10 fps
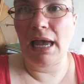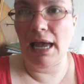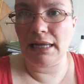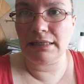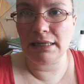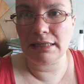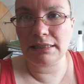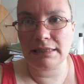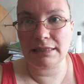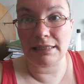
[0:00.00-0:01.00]
and
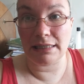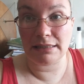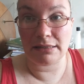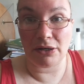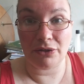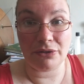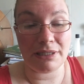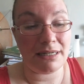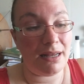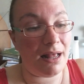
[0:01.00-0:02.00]
sea
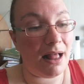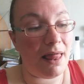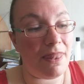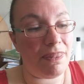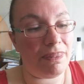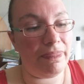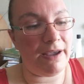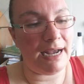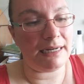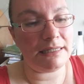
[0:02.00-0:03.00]
salt. That